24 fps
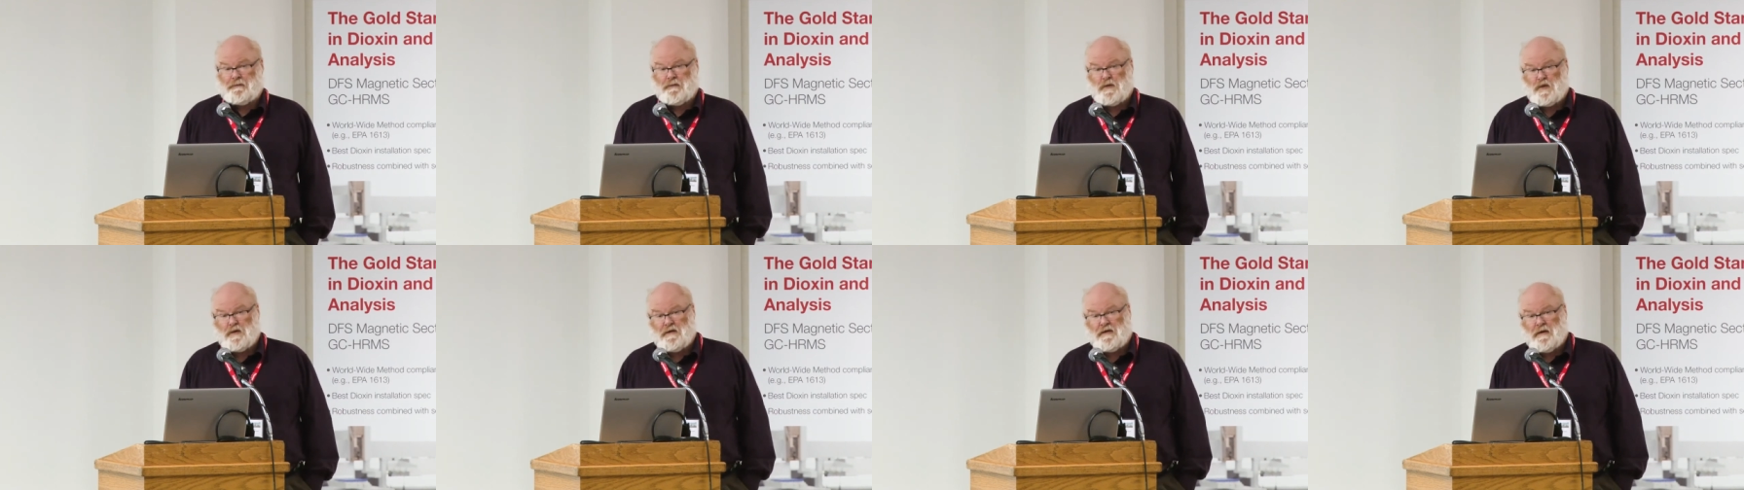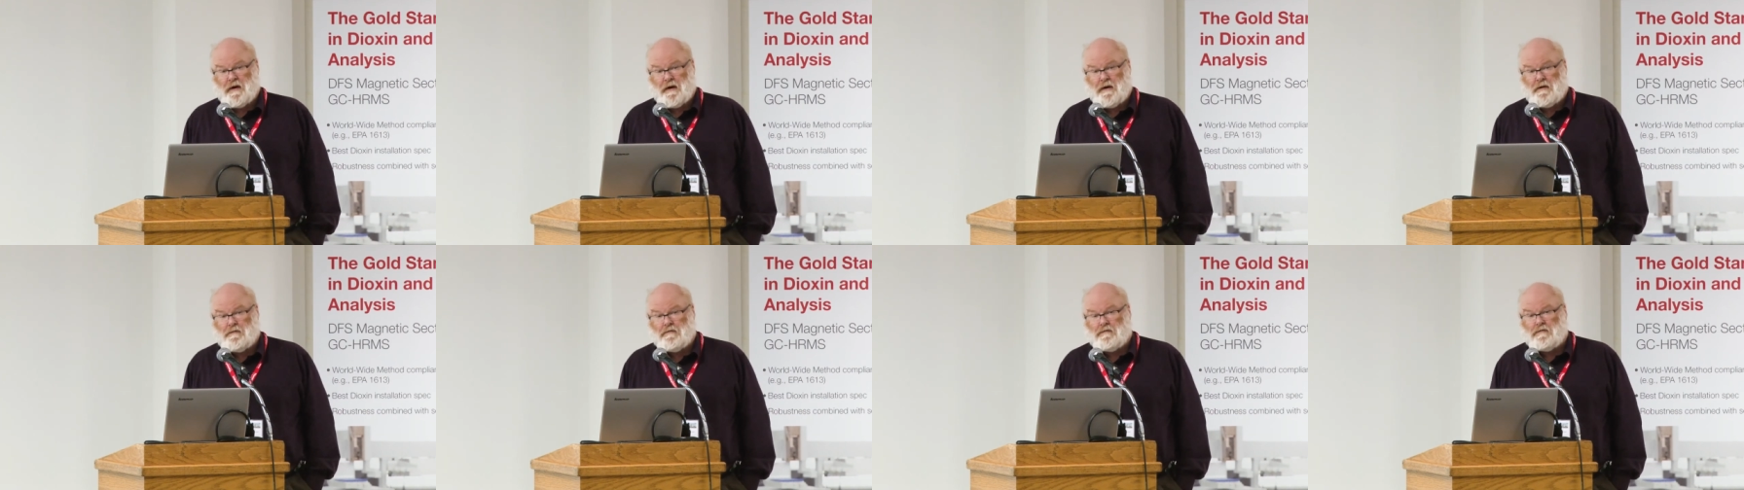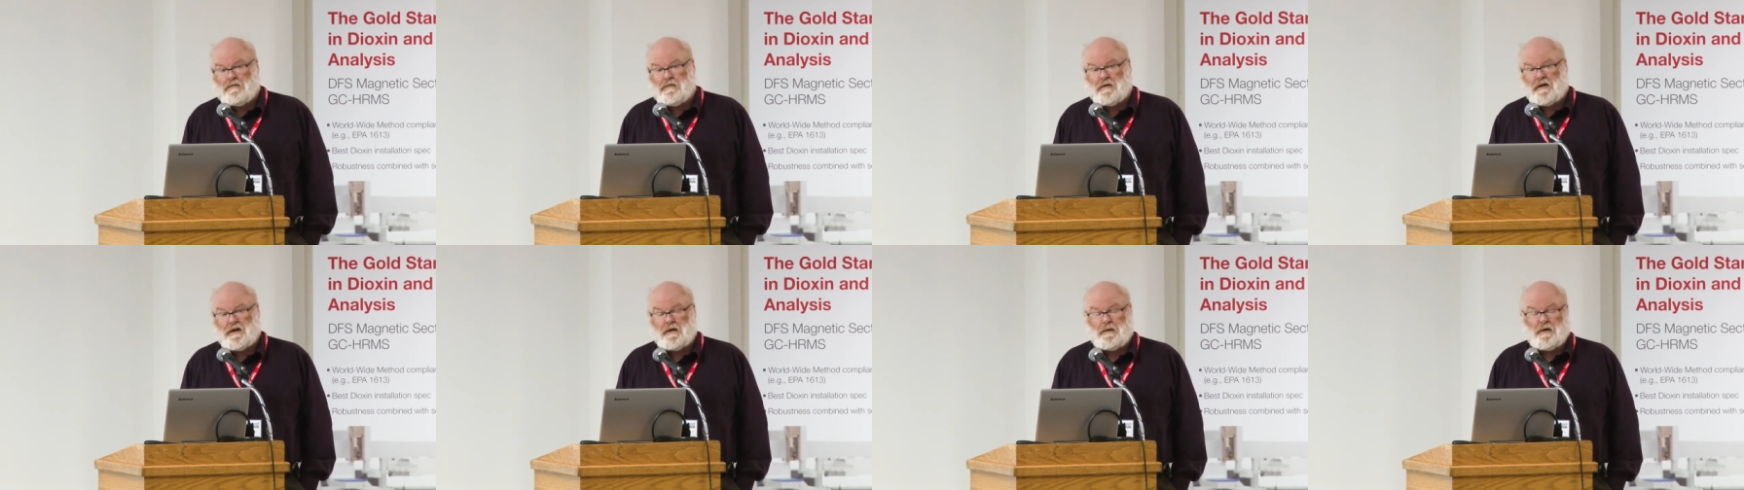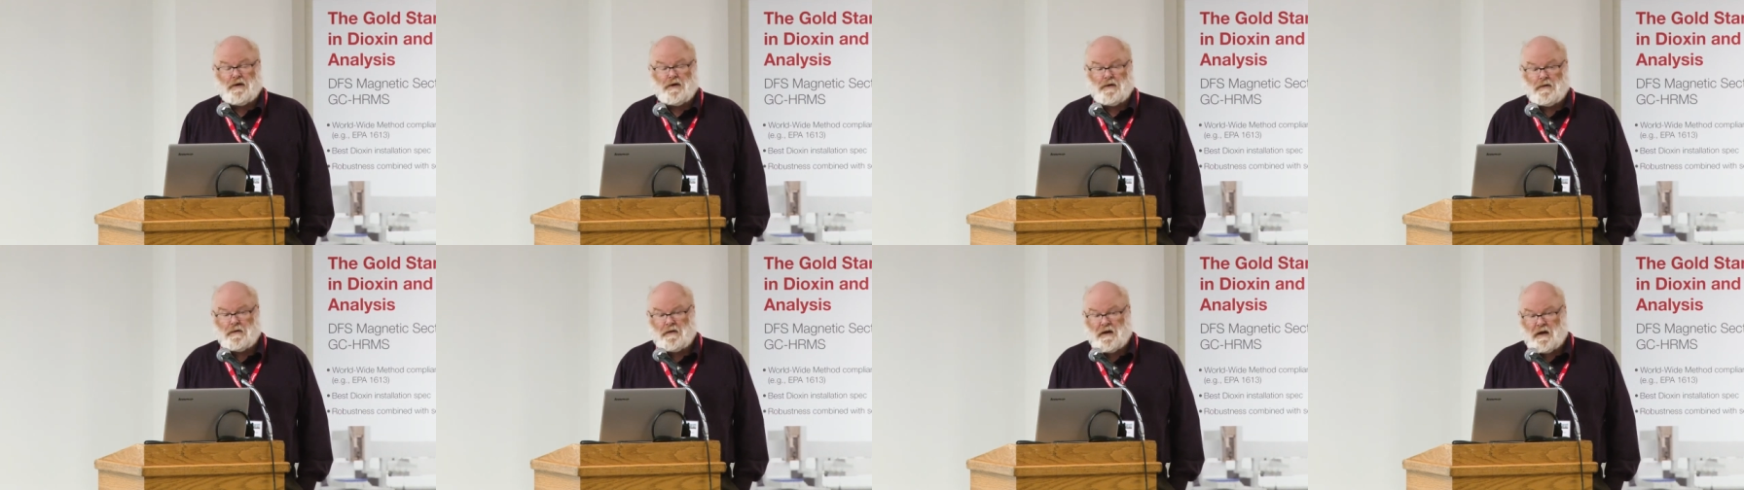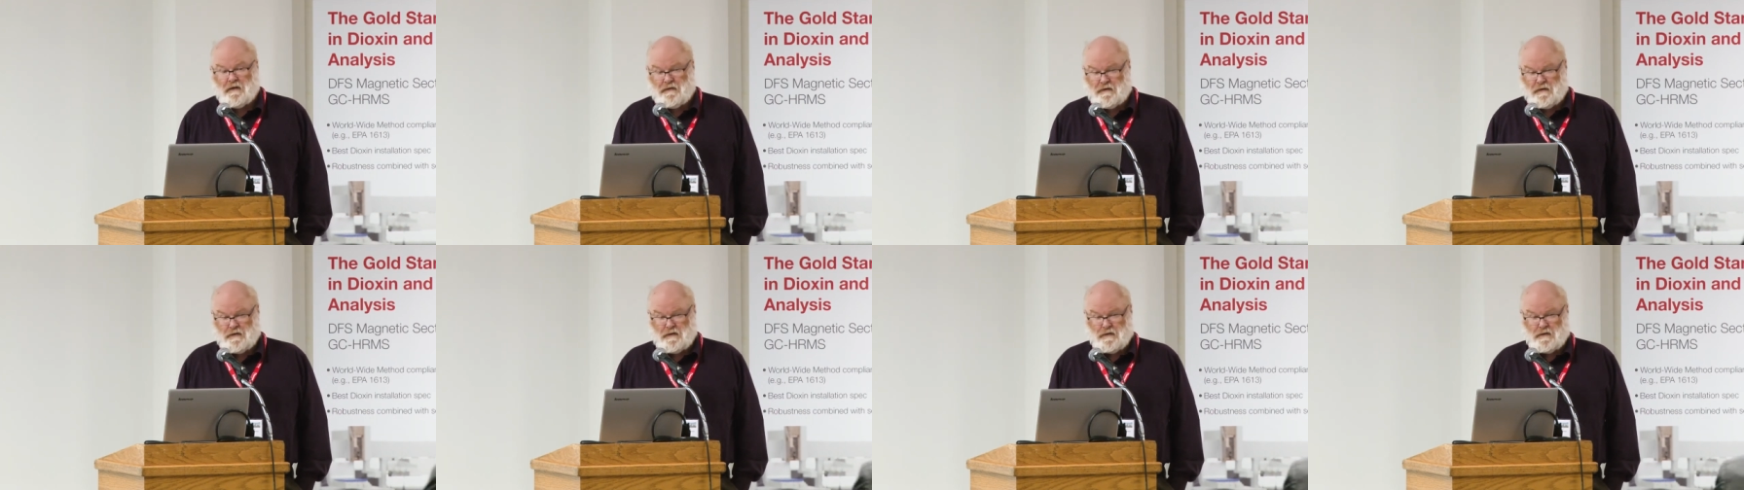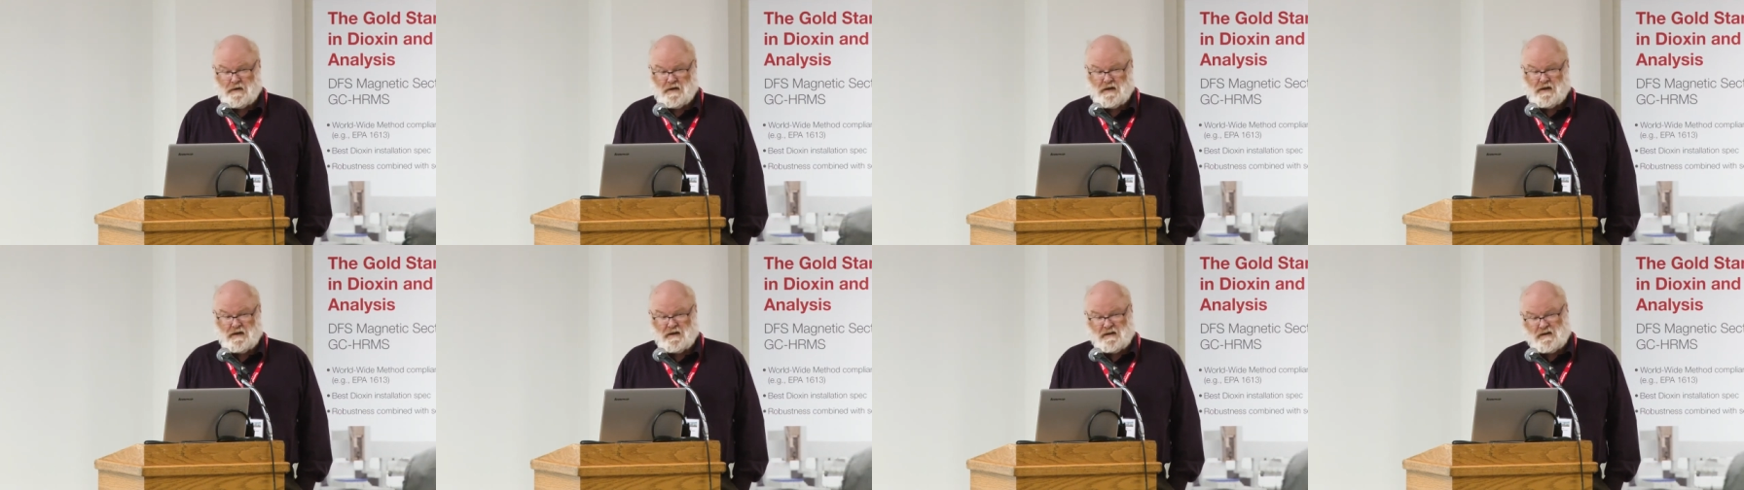we've only really been doing that for
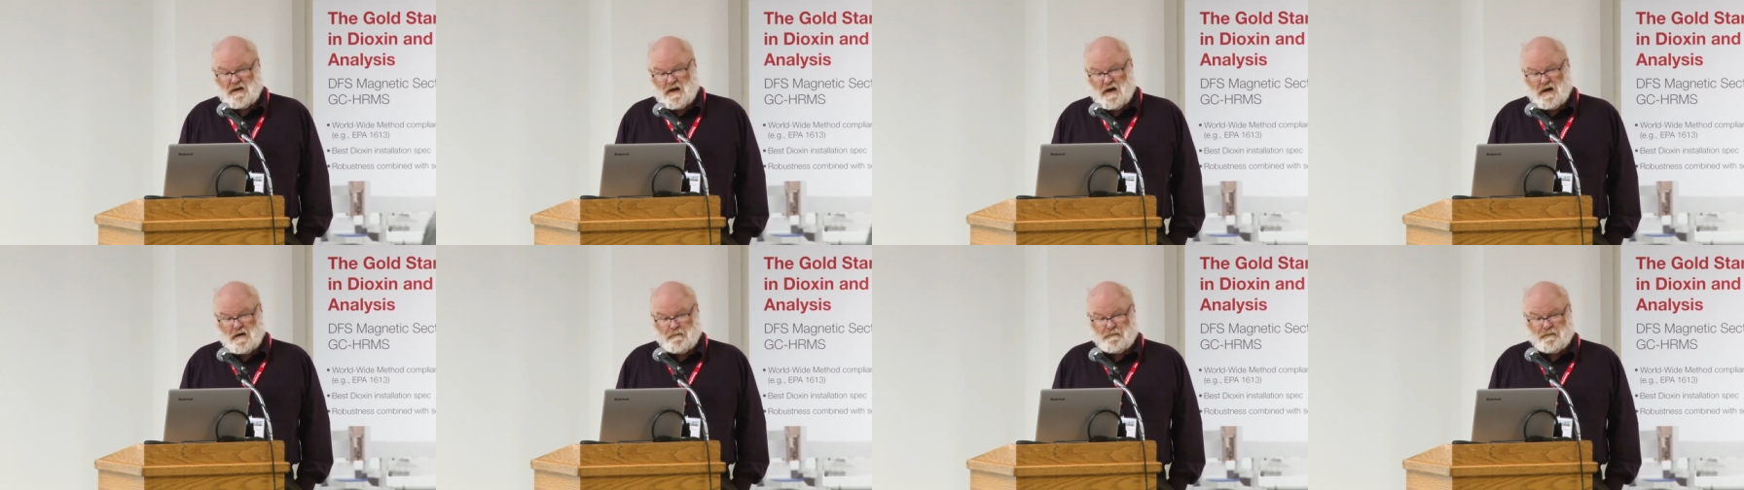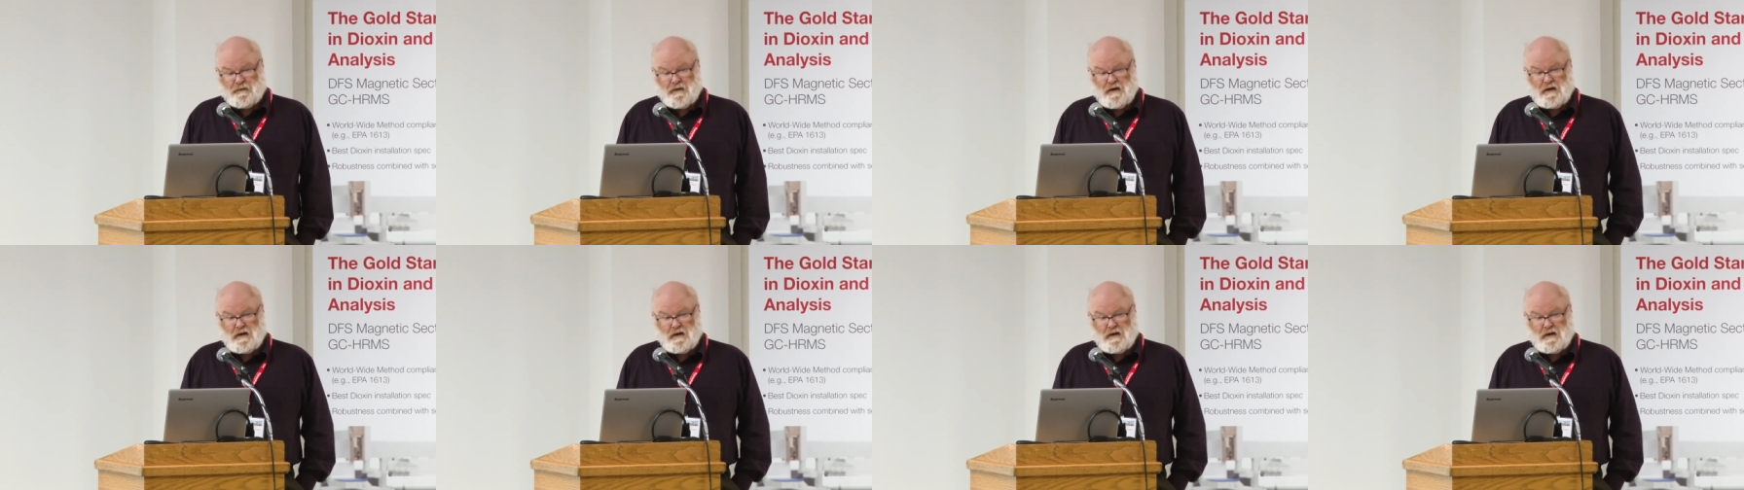three years now.